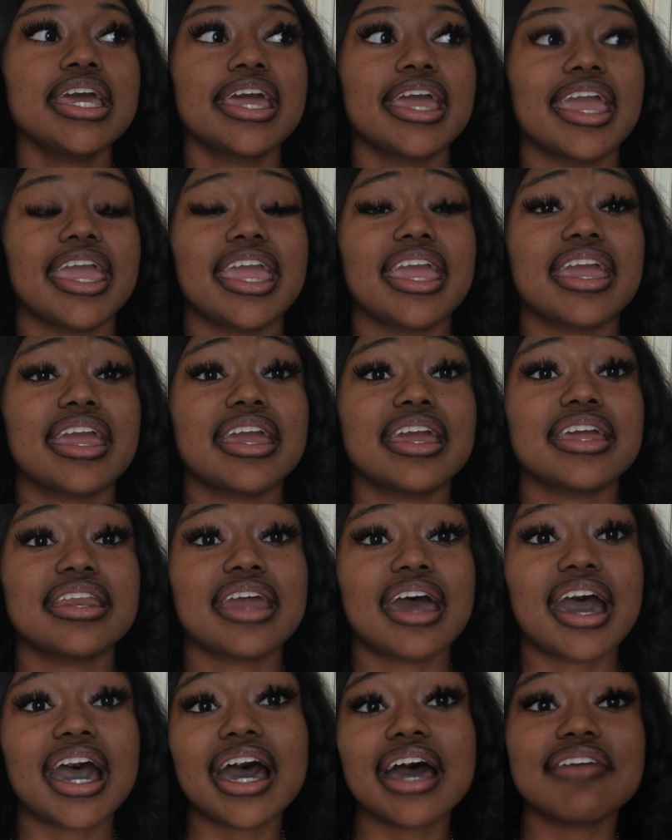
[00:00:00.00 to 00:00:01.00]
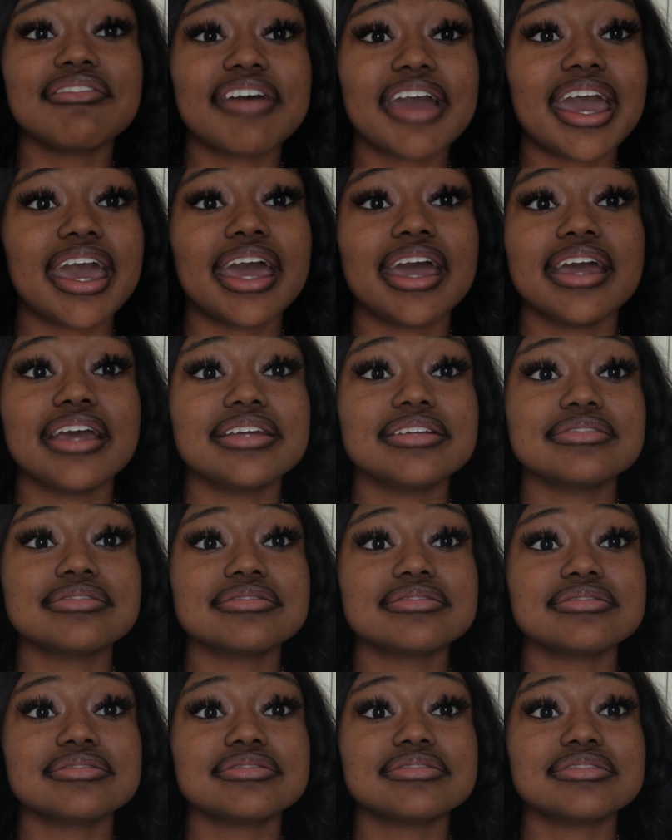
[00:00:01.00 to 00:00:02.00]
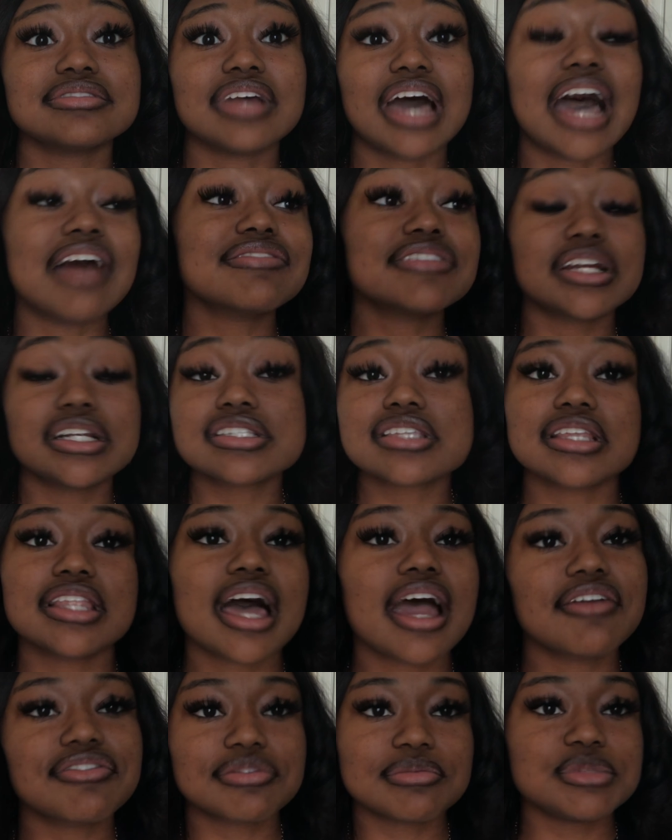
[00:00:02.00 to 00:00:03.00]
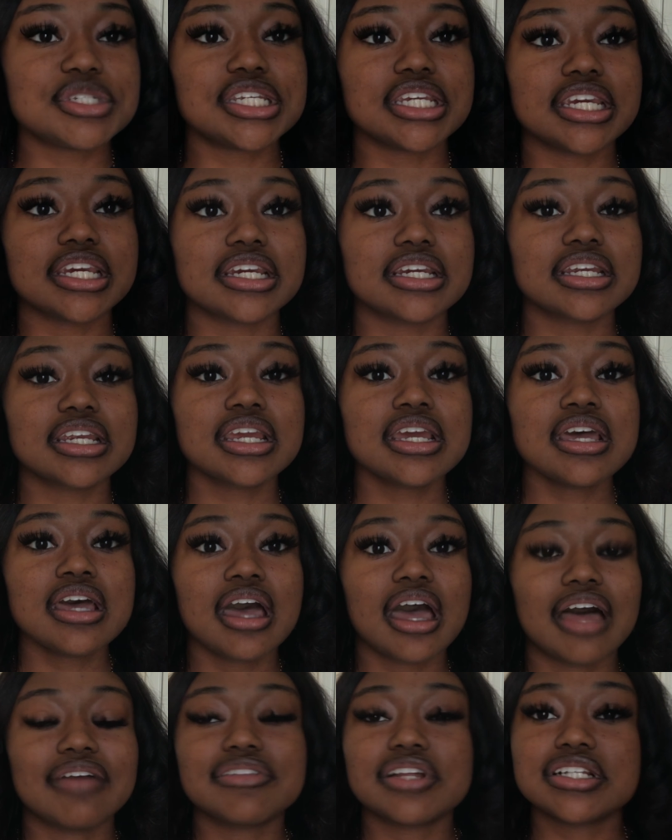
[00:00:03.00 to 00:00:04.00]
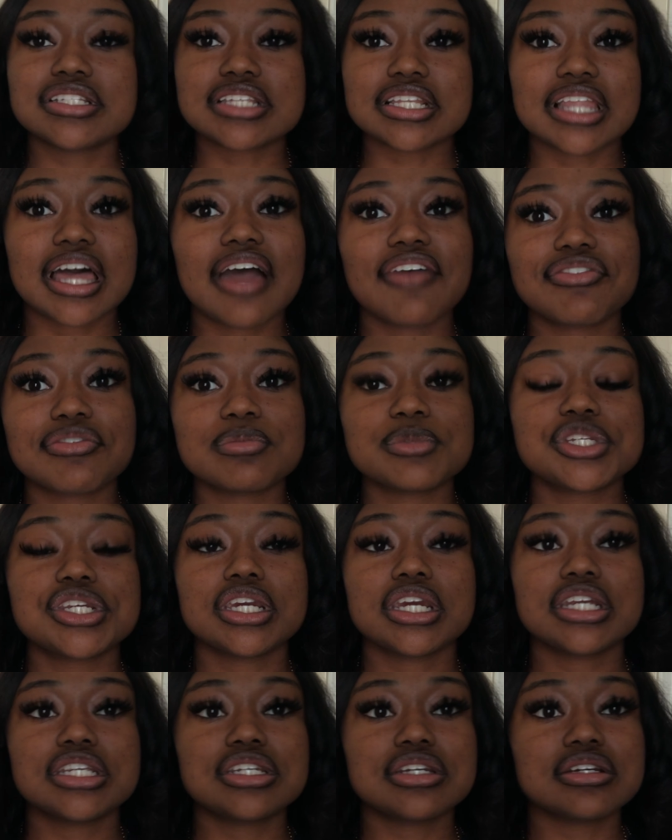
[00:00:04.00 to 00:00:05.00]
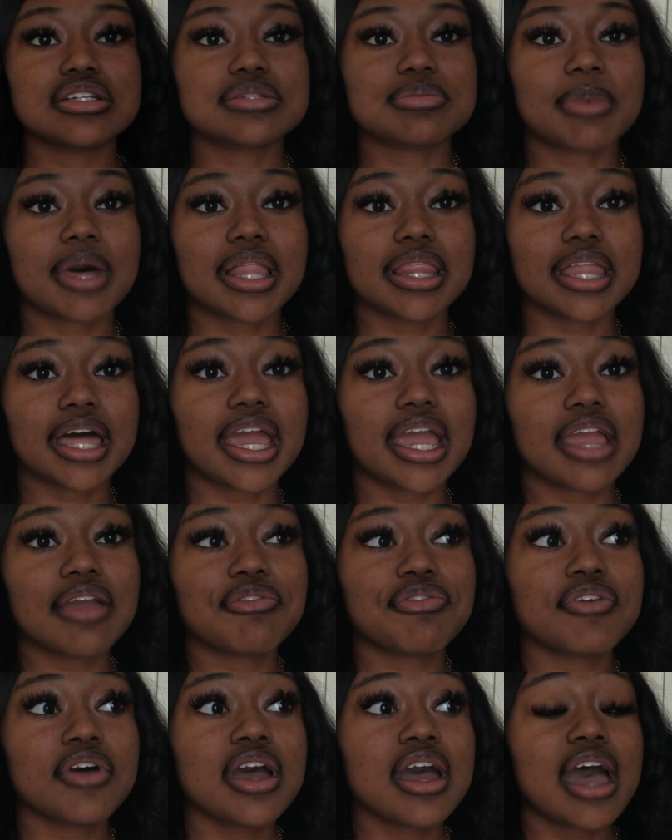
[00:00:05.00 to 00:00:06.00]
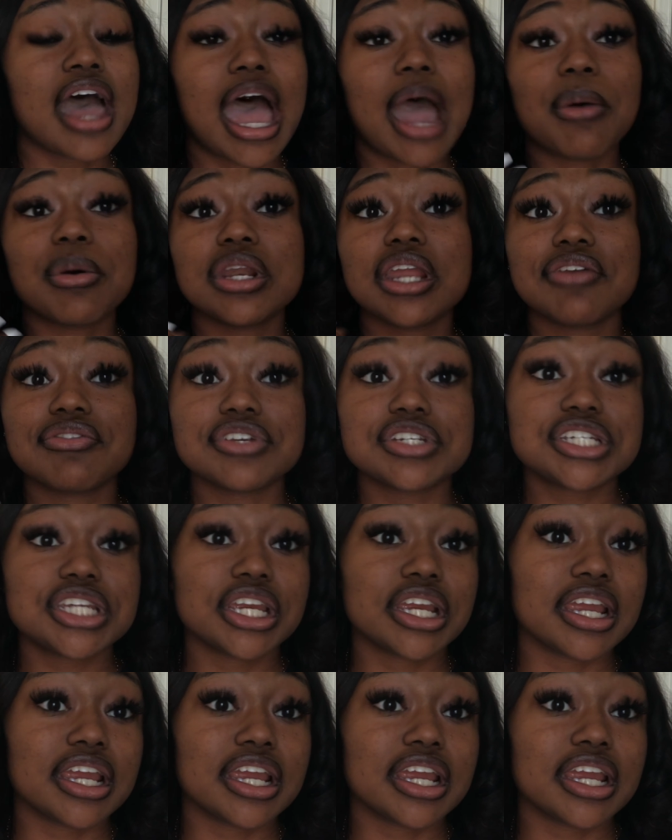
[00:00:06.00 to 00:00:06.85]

and I've learned a lot from cheer. I've learned a lot from cheer. Cheer is my life. I would never cheer